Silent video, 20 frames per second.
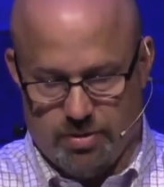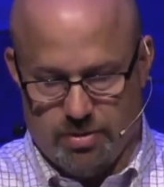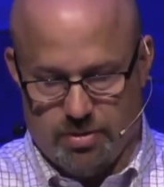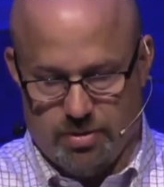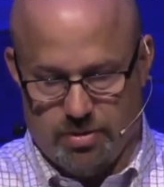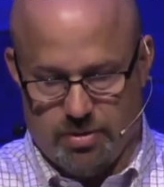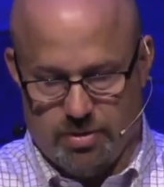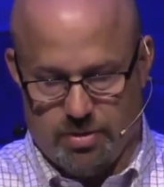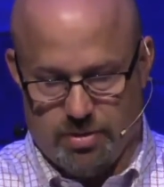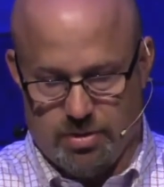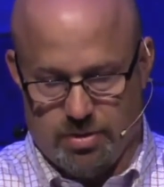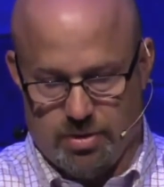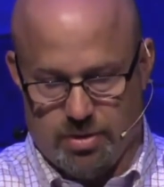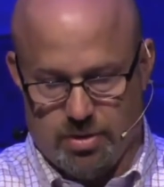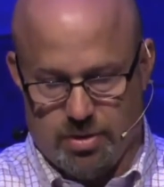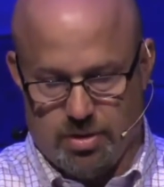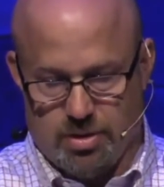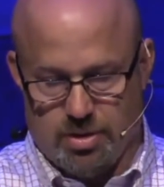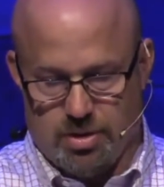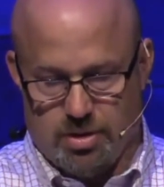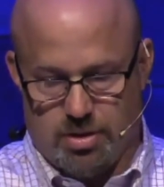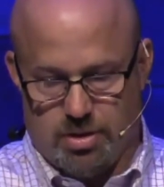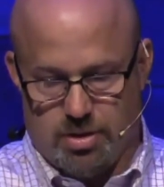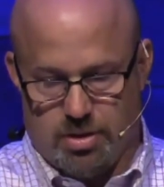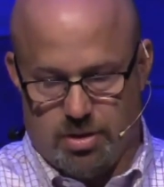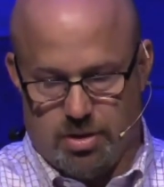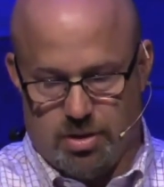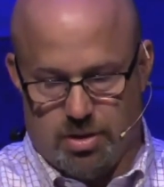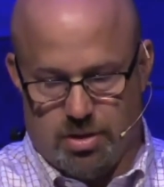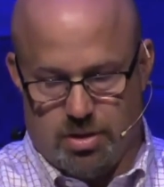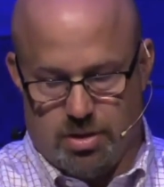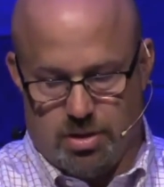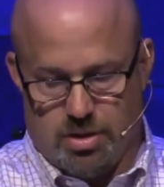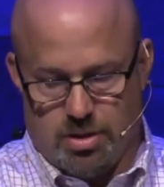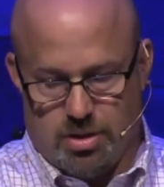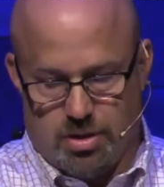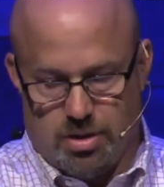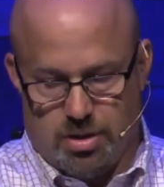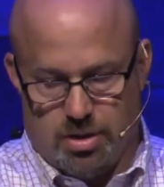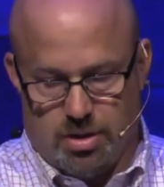
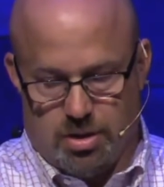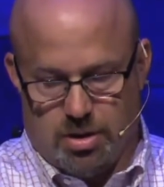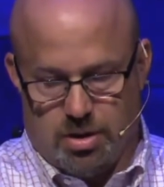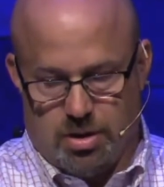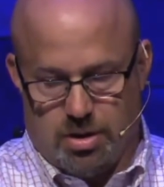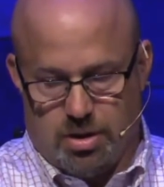(no one is talking)